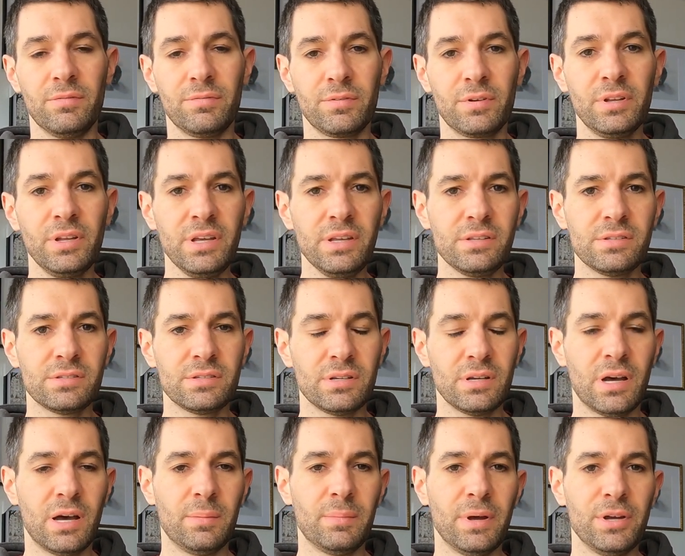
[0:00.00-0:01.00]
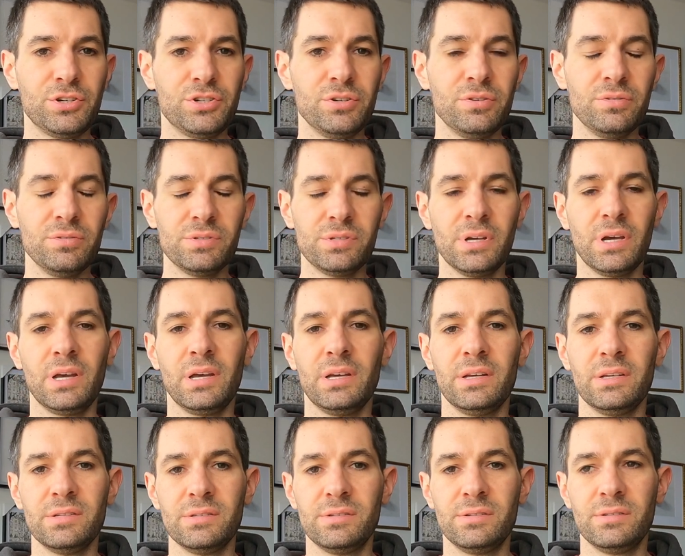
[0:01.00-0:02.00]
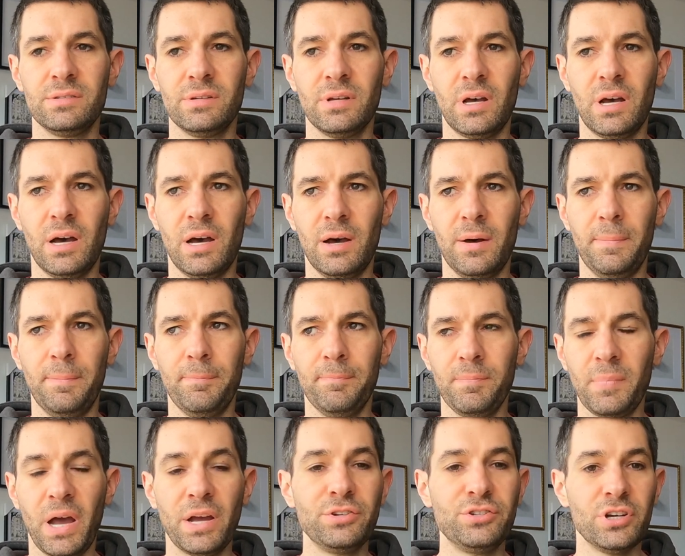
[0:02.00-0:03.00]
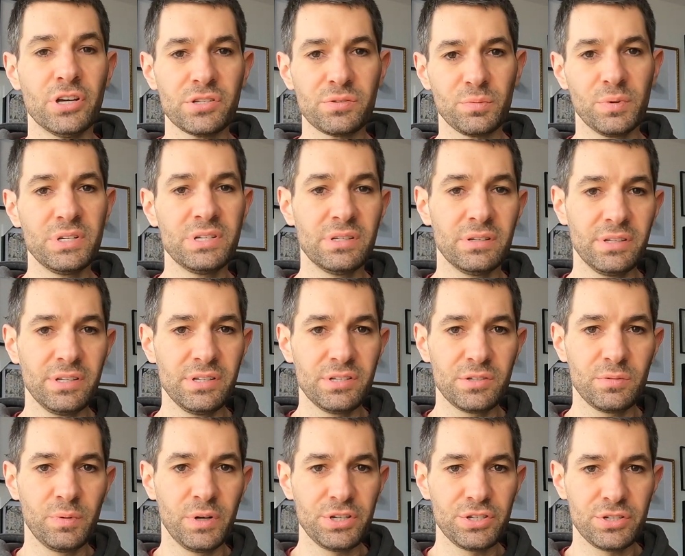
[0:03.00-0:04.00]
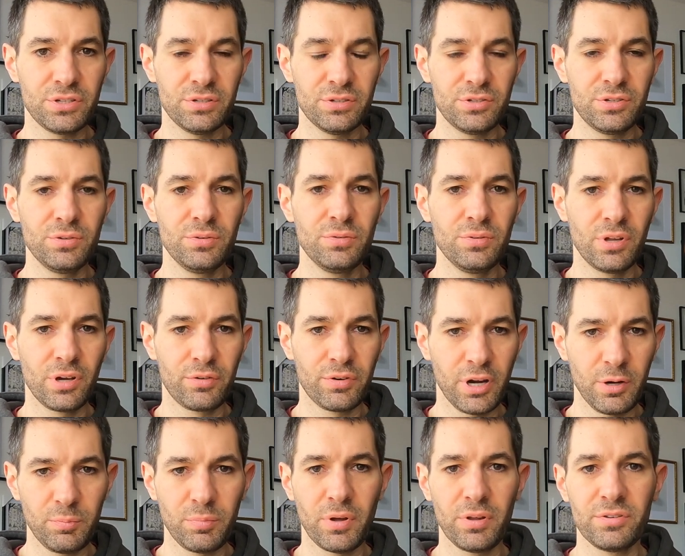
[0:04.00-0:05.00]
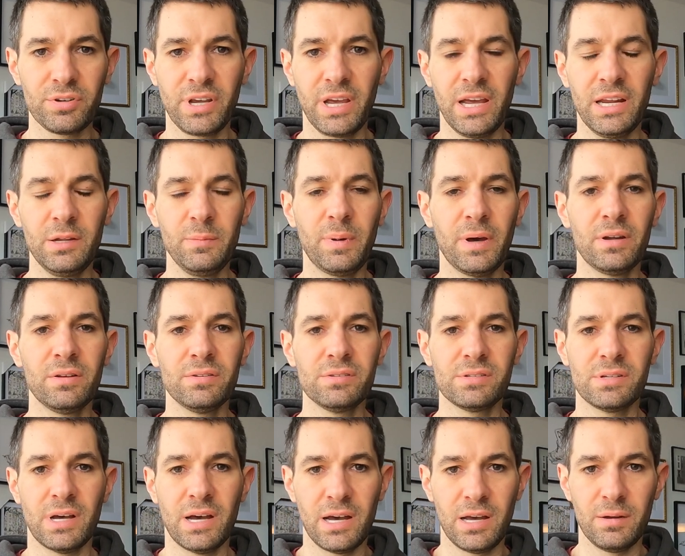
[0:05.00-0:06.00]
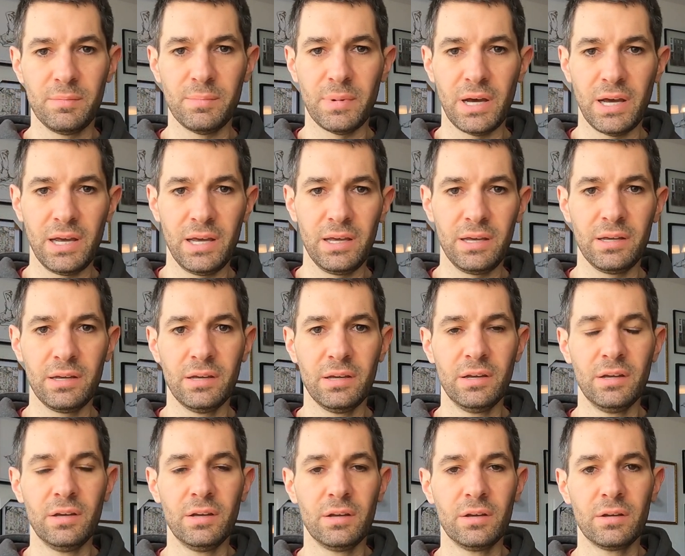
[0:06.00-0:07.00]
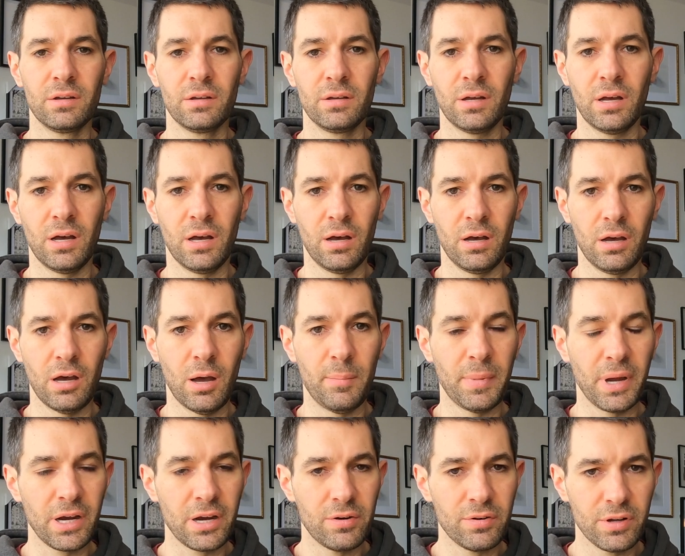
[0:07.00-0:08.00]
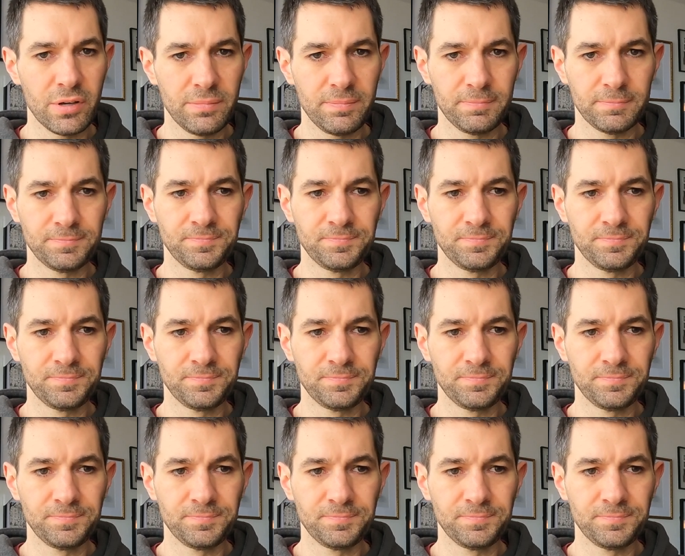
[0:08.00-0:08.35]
cleats on my shoes is I just recently switched to the Crankbrother Candy pedals on my Kona.